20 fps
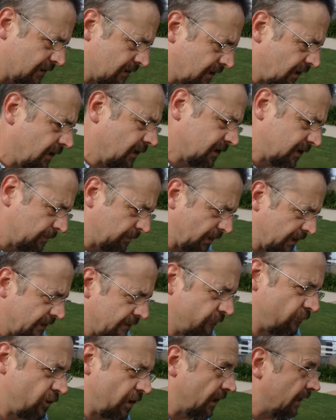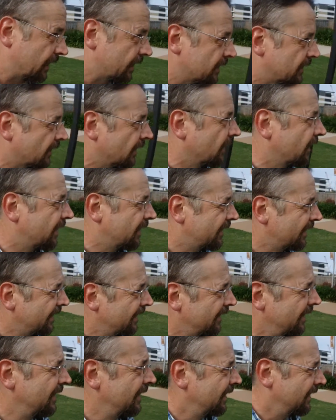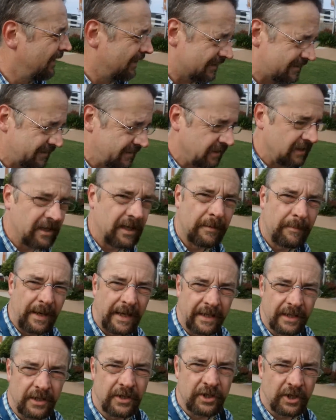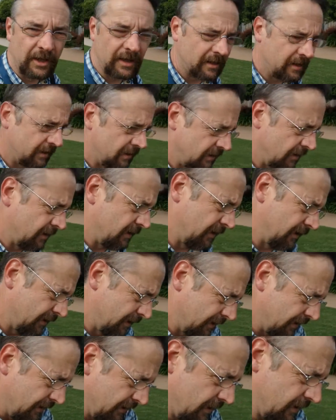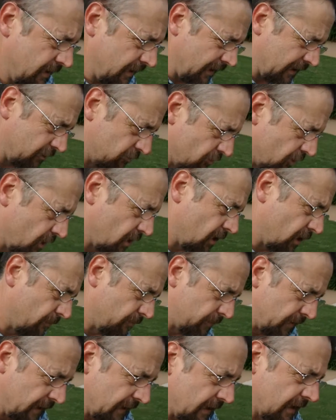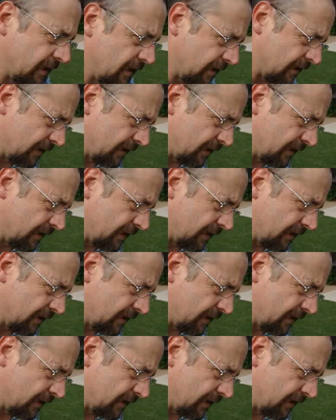hard to believe, really, that a senior manager in that drug company